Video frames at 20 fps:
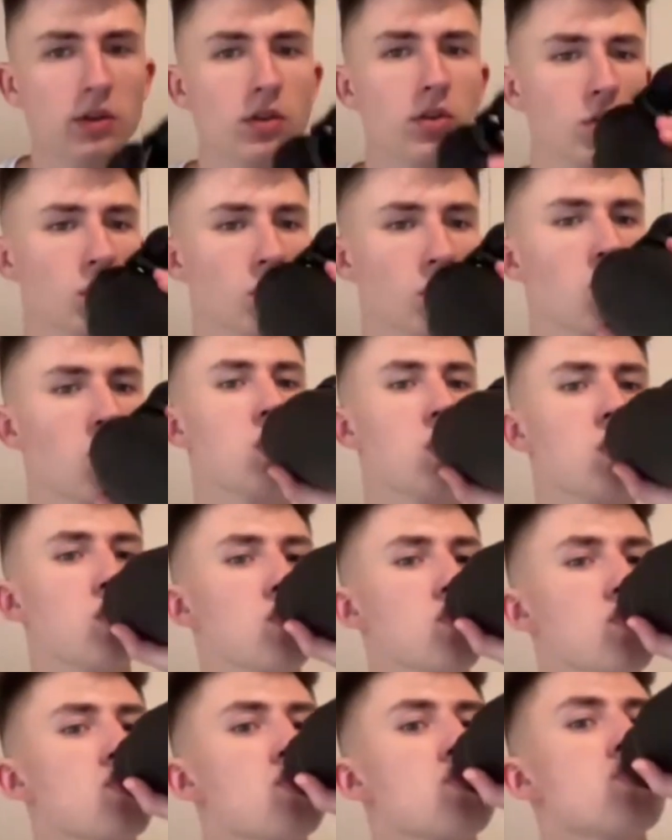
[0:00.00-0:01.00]
it's a
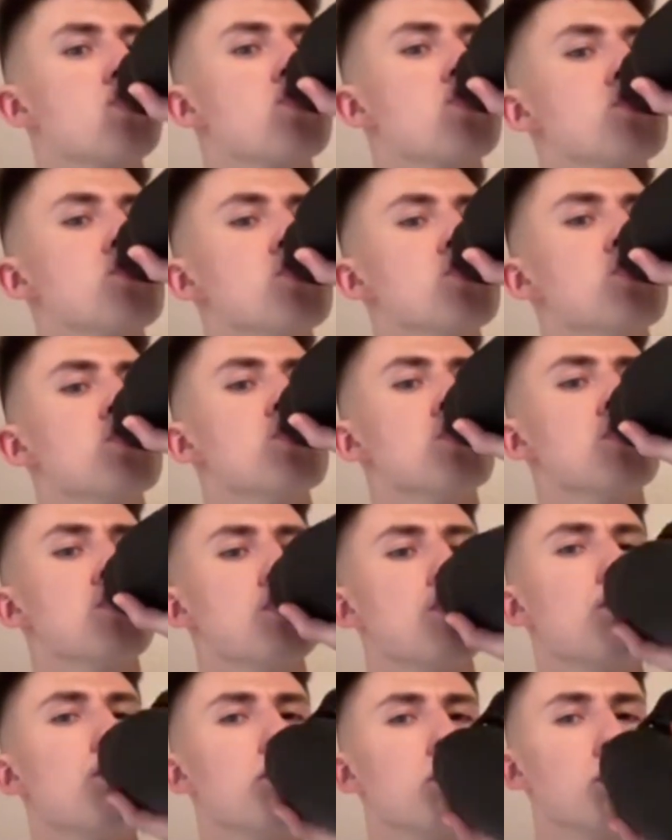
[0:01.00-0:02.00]
fitness app.
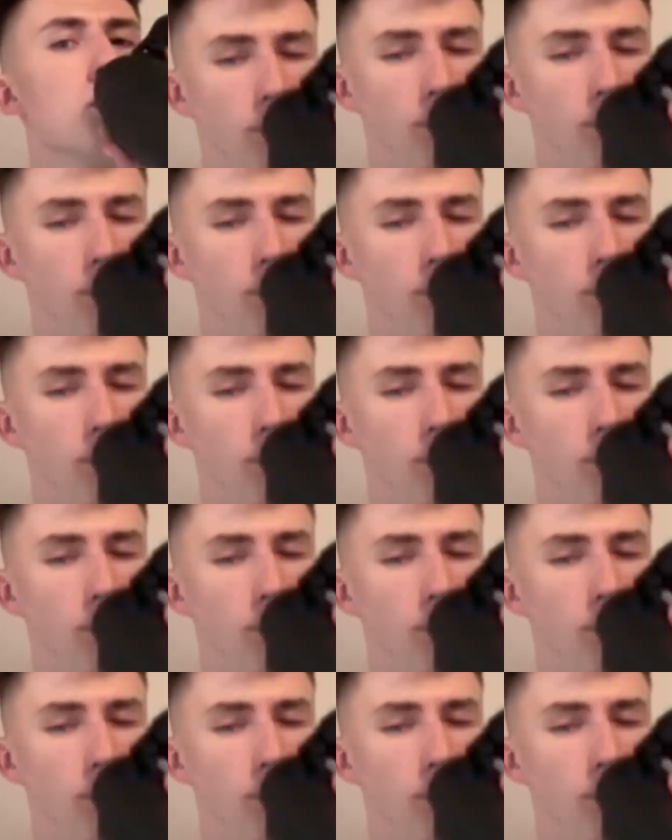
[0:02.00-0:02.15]
Um,